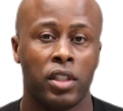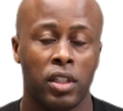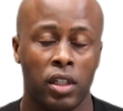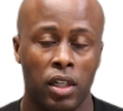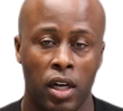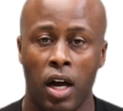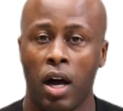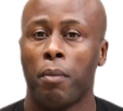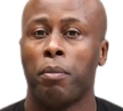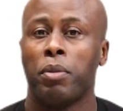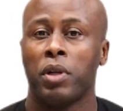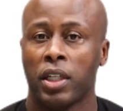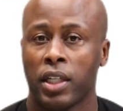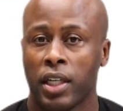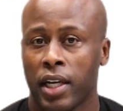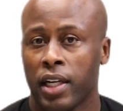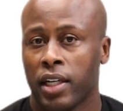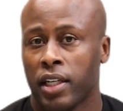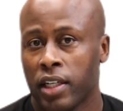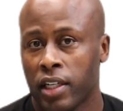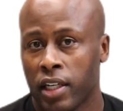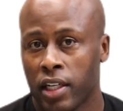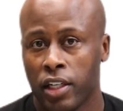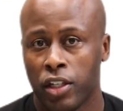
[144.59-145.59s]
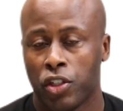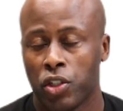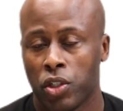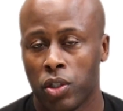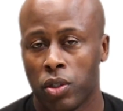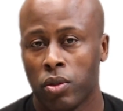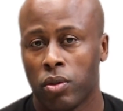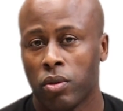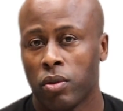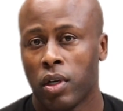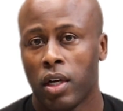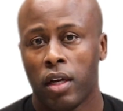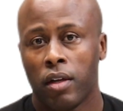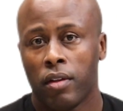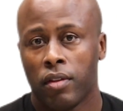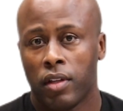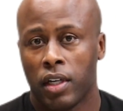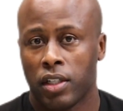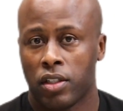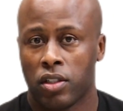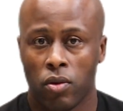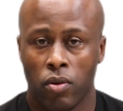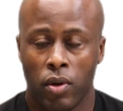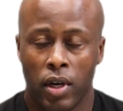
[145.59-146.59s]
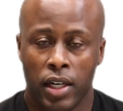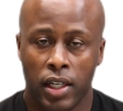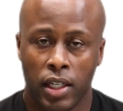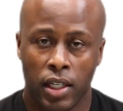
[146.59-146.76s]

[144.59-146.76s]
to complicate an issue that's already